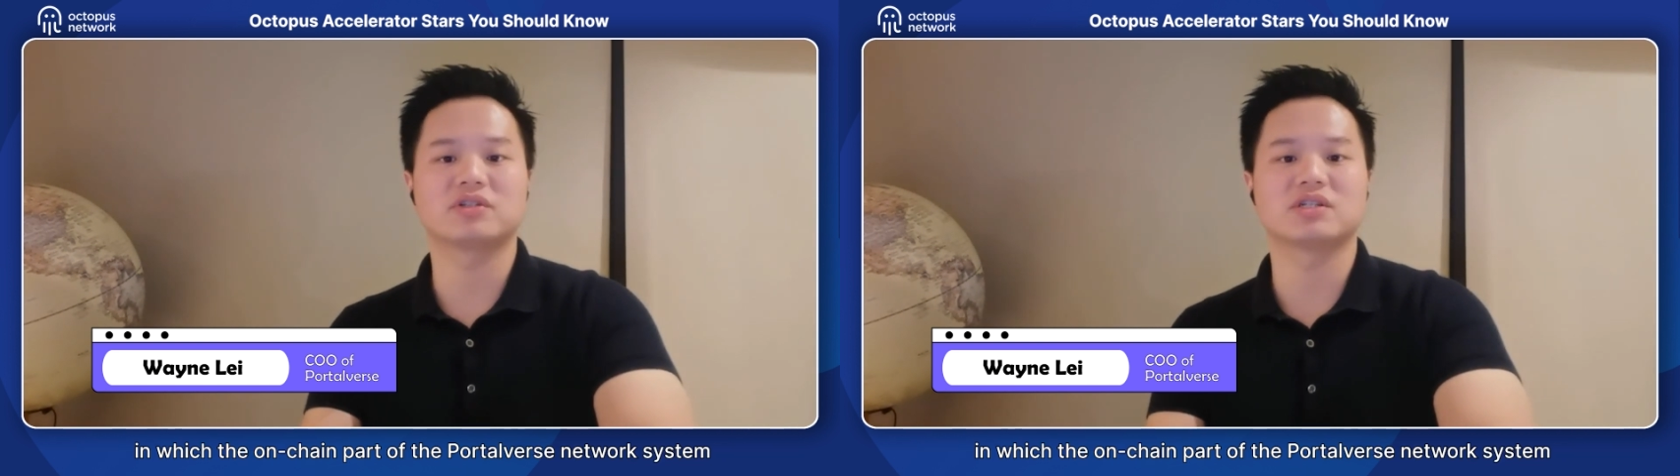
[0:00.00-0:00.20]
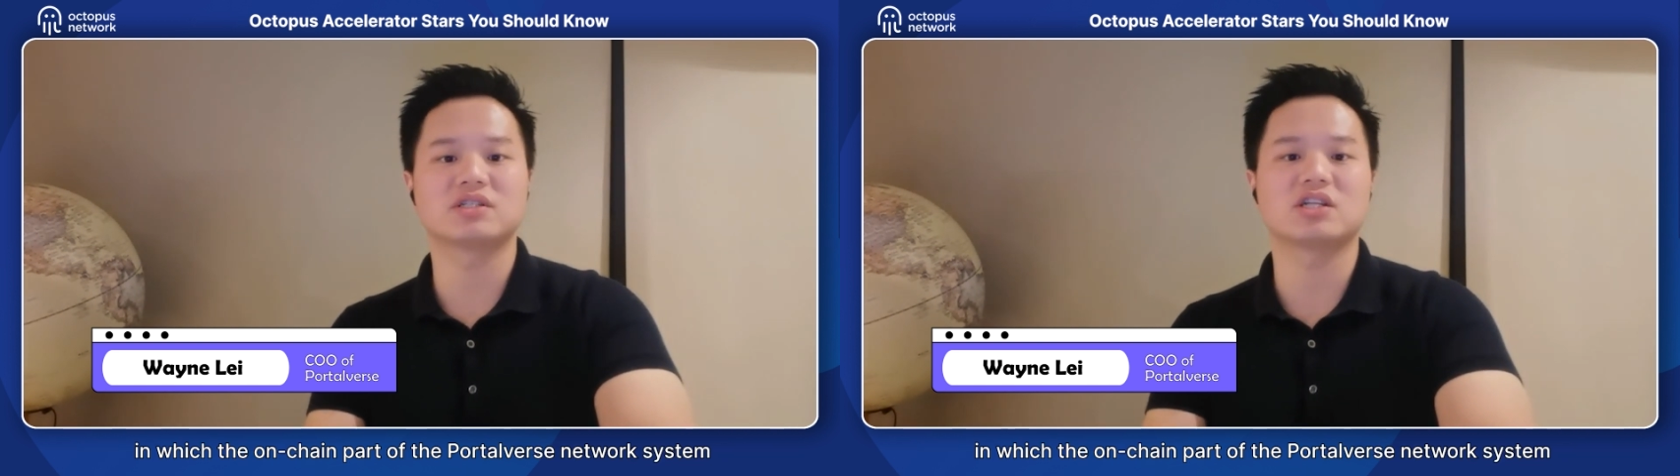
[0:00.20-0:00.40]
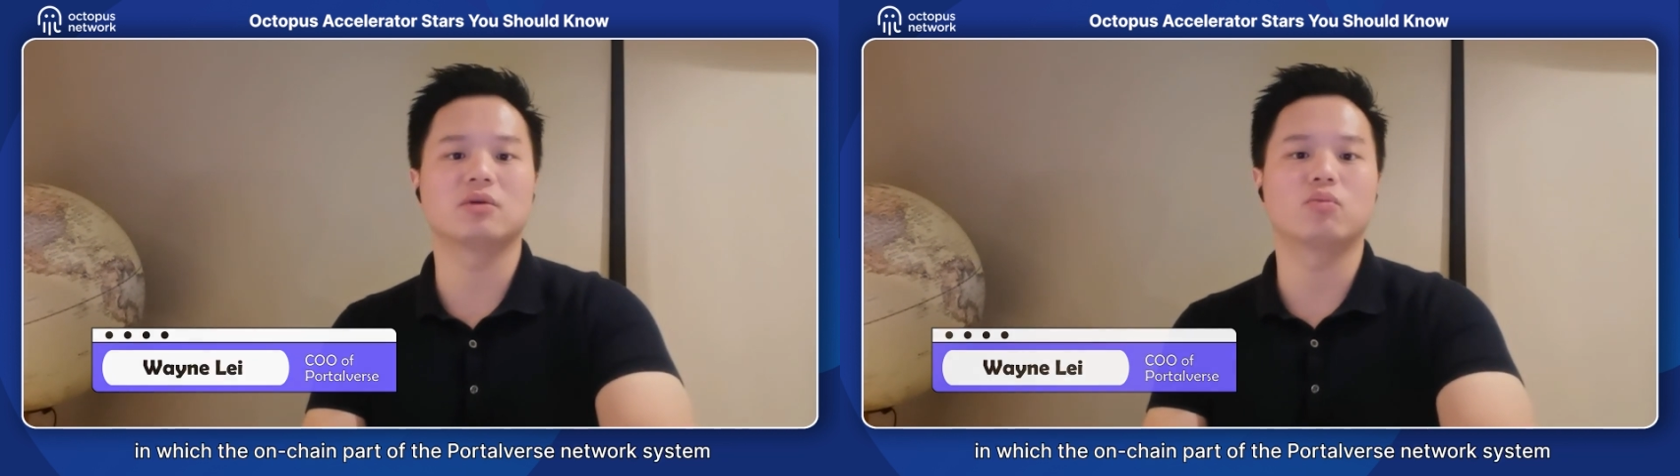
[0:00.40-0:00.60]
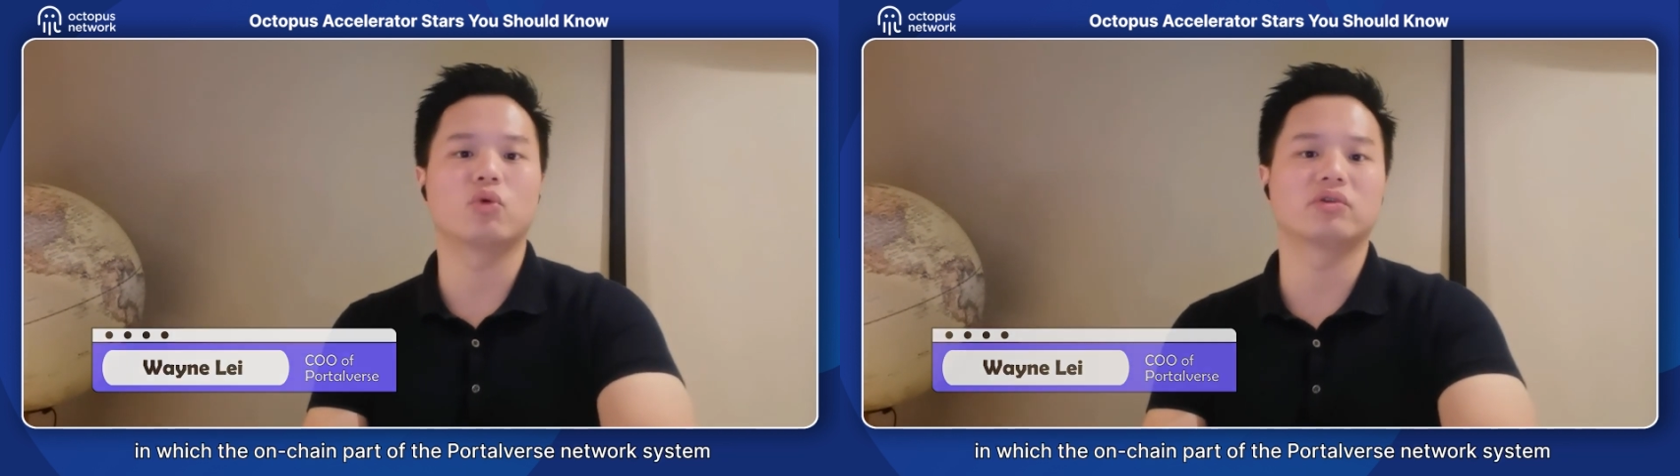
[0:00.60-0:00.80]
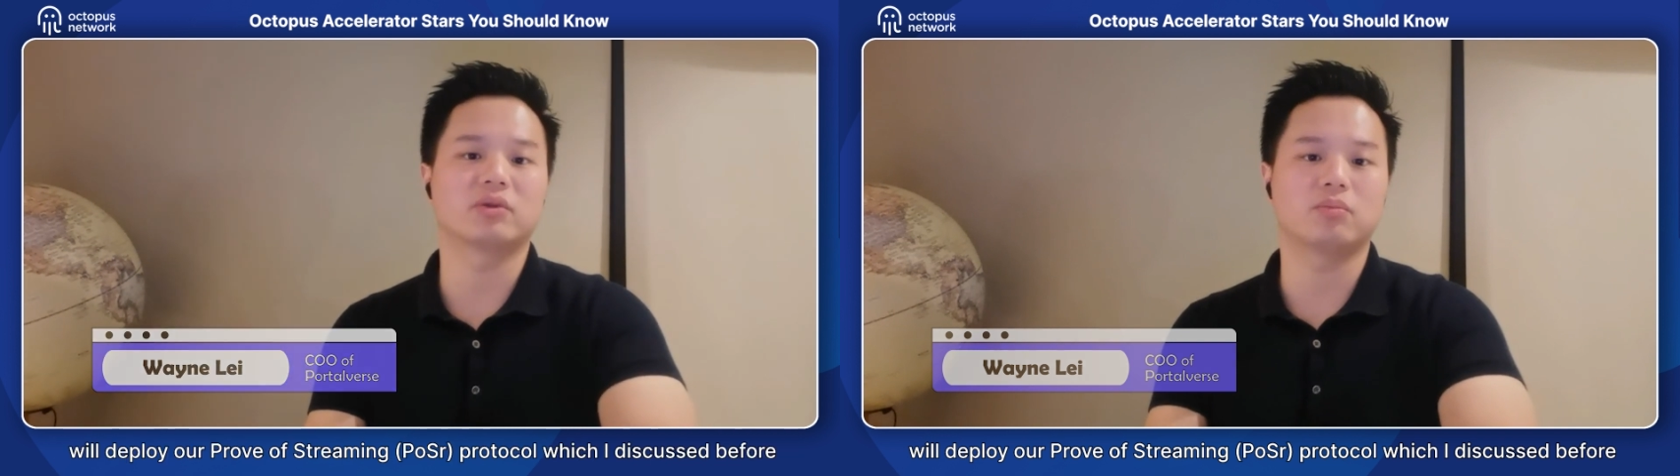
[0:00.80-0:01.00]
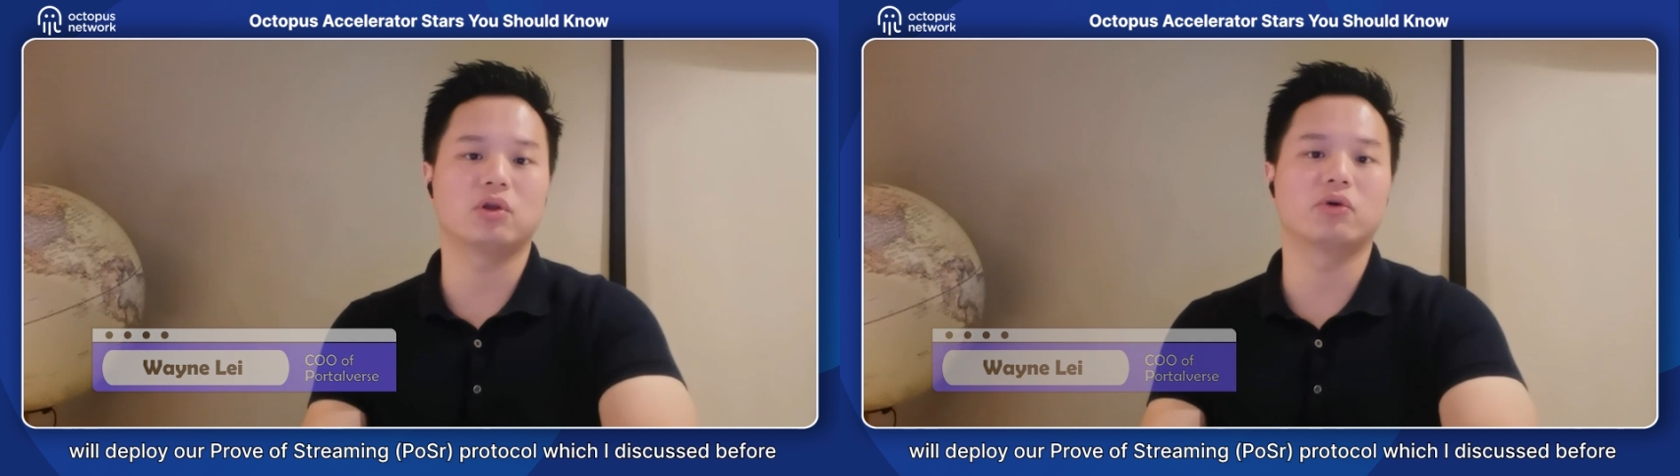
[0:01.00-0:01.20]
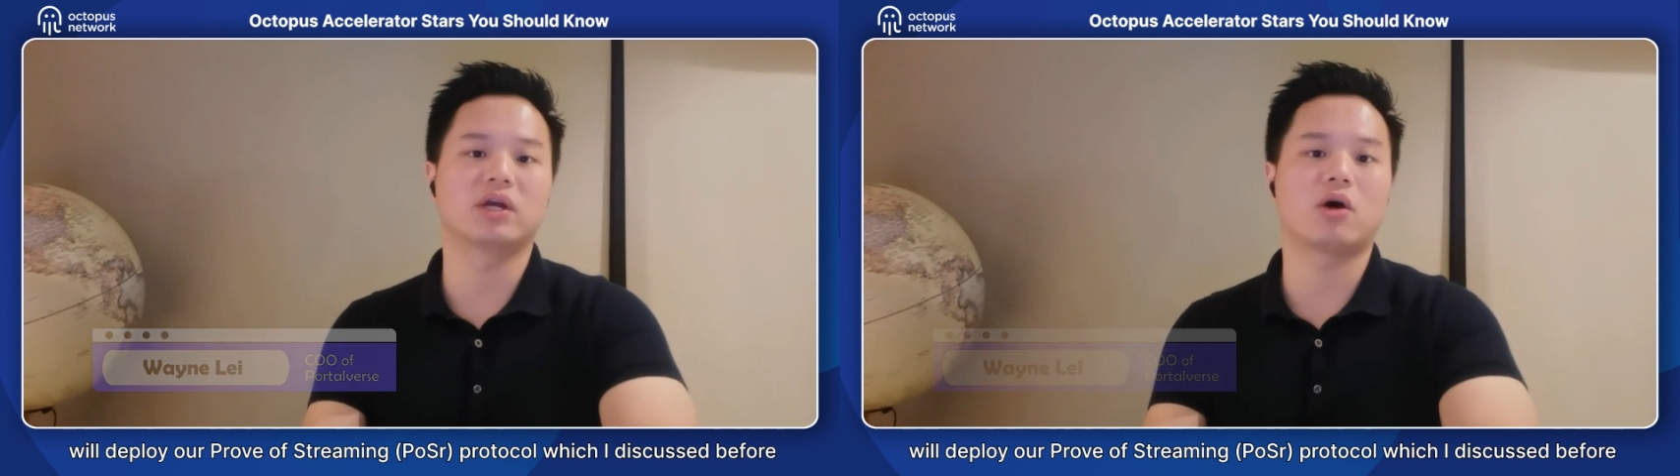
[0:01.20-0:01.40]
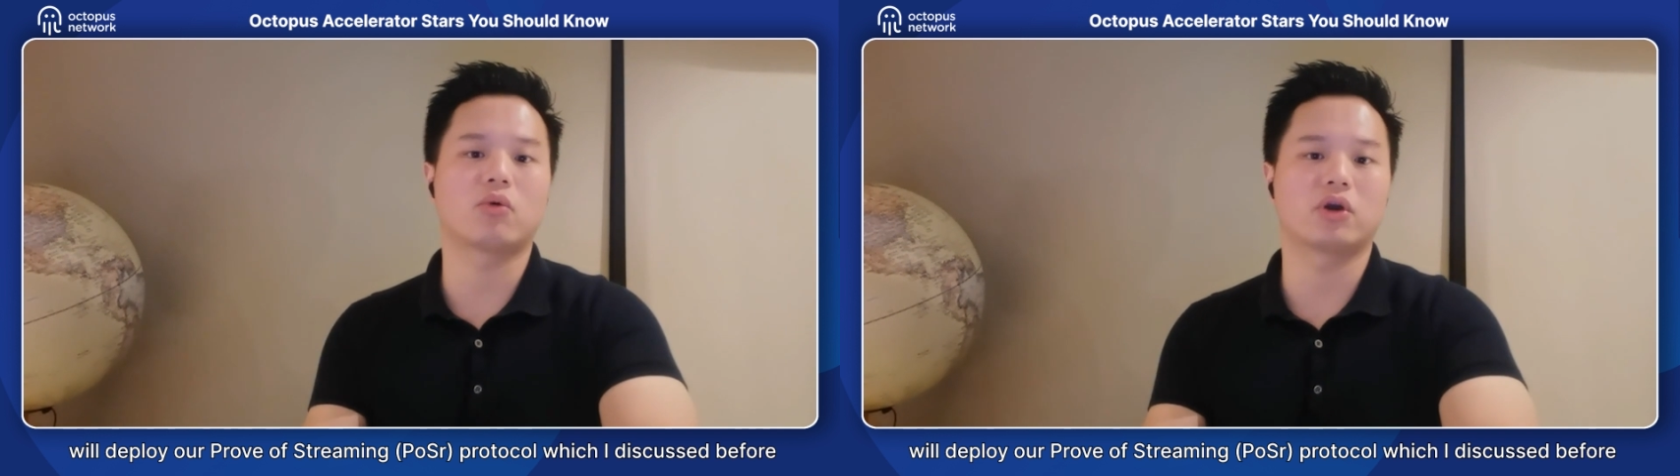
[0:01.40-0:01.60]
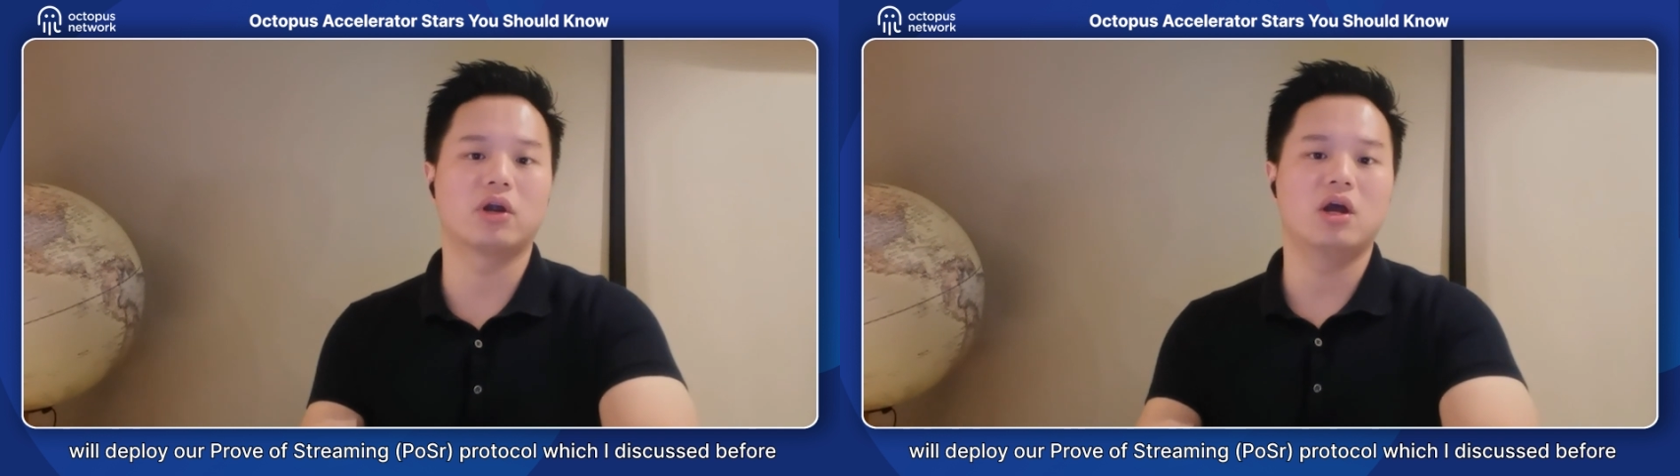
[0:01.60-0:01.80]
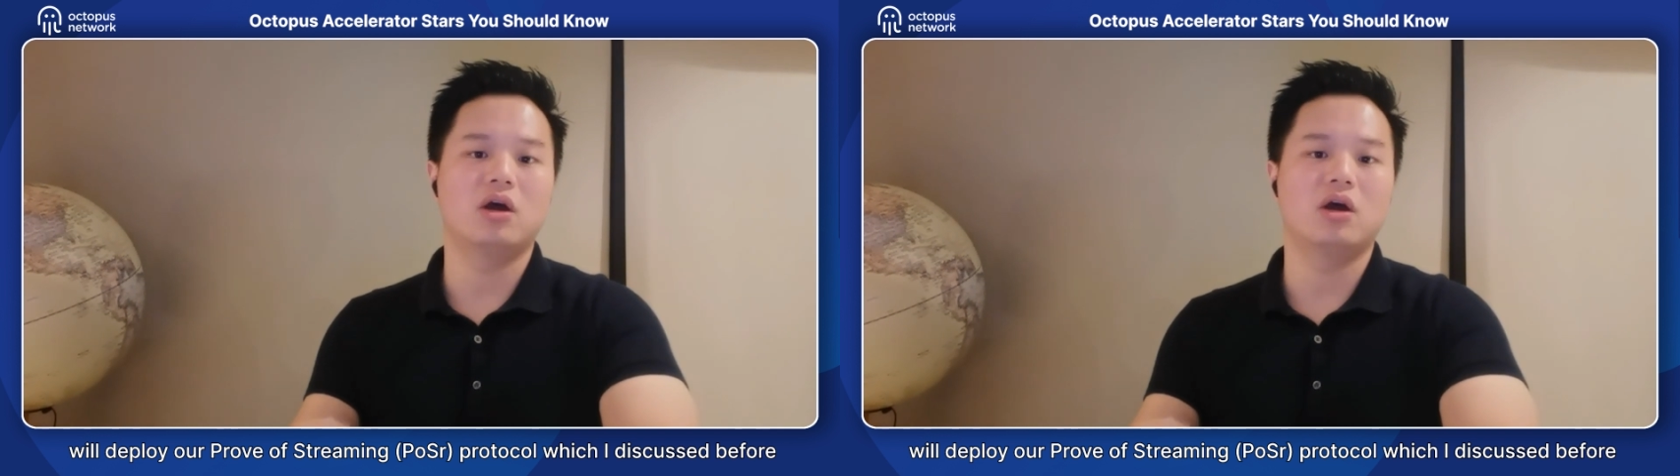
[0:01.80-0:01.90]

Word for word: system will deploy our